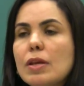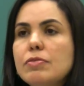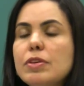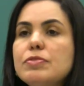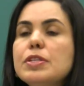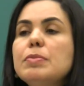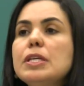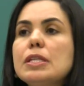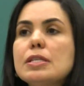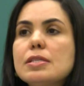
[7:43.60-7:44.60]
50
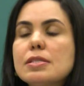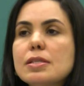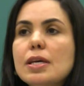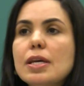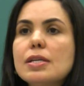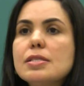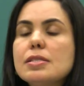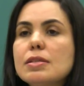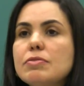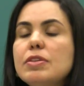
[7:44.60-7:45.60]
minutes, yes,
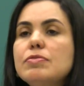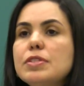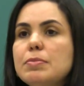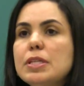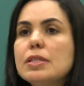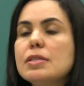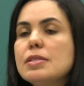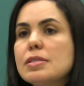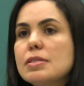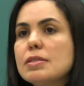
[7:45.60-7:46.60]
50 minutes.